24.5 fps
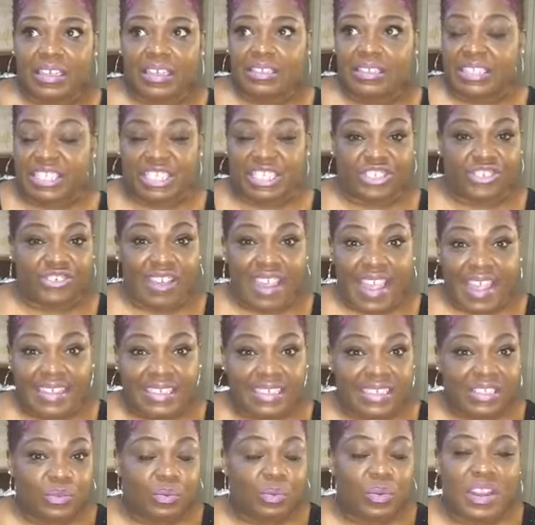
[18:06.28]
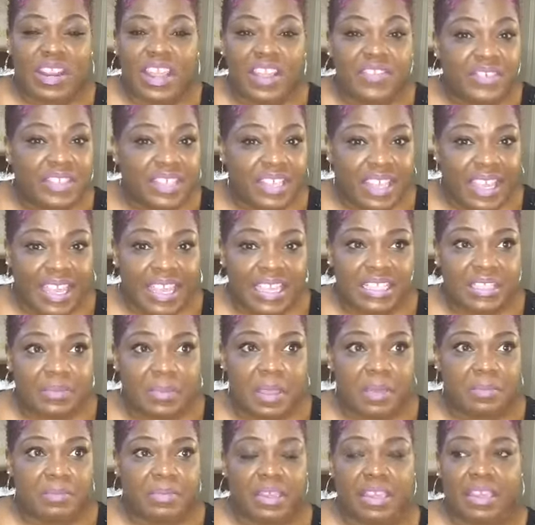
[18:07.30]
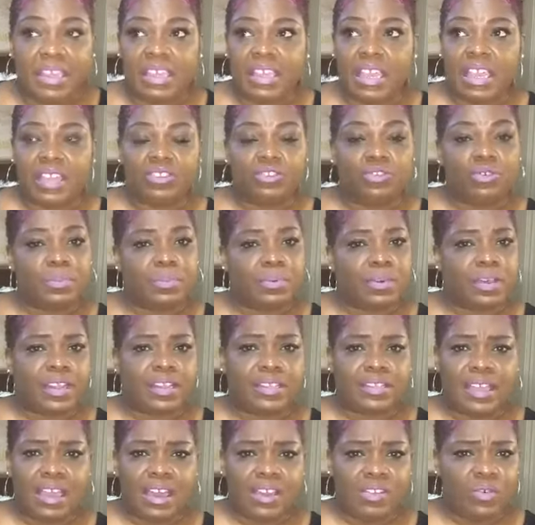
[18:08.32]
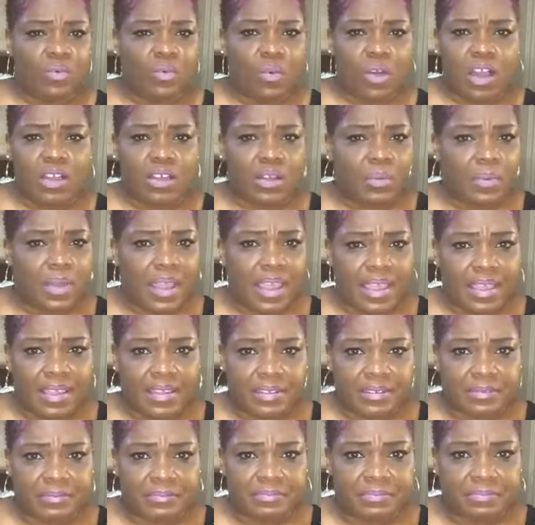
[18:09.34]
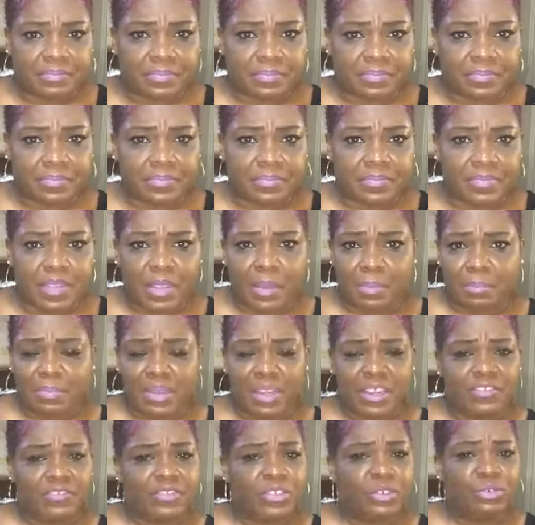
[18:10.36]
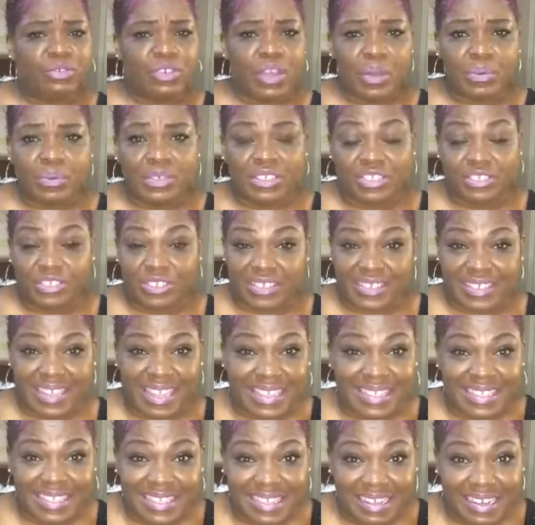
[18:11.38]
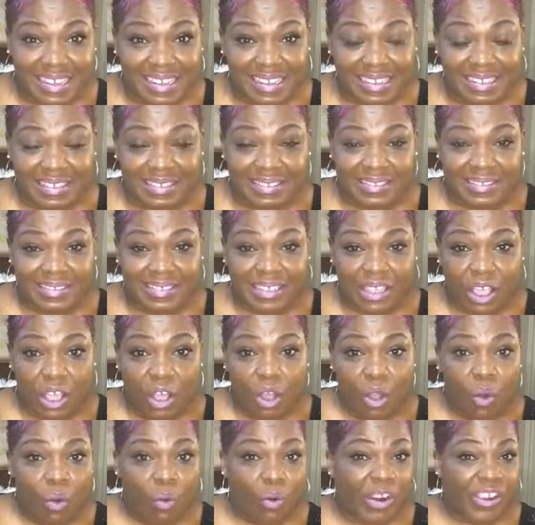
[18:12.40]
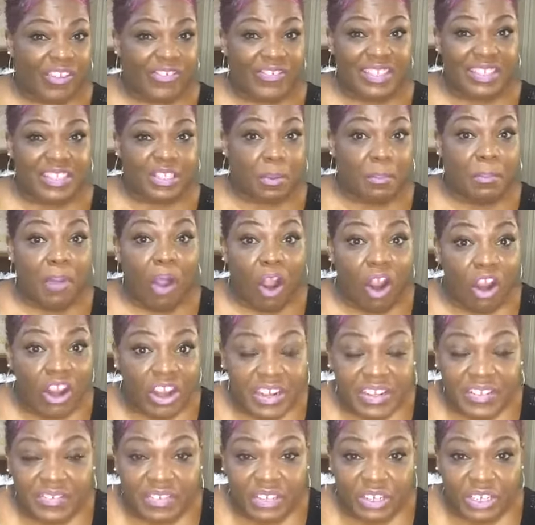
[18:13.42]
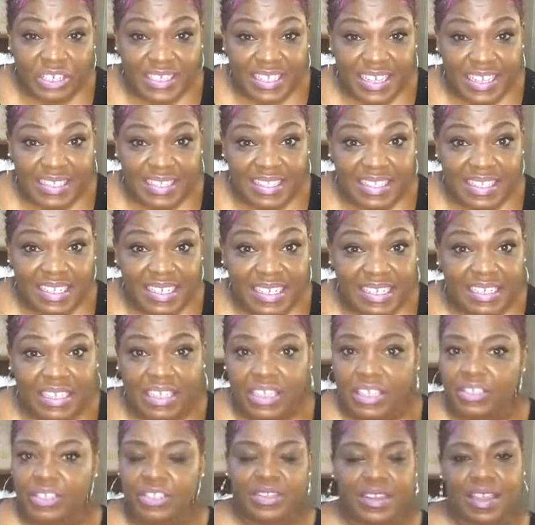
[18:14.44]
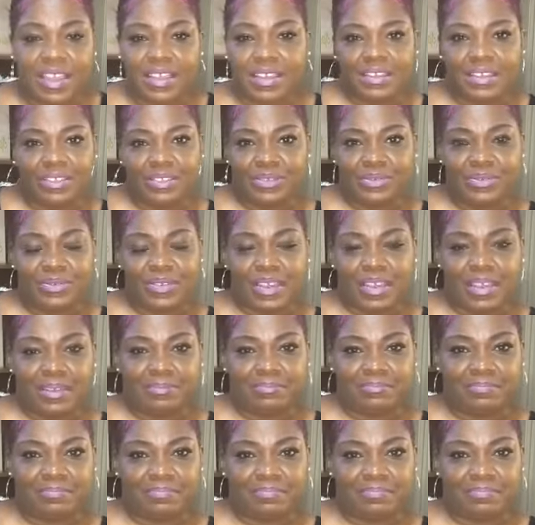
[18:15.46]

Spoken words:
distracted, whatever the case may be, and you'll put it down and walk away. But if you know it's your destiny, or if it's a part of your destiny, you're not going to do that.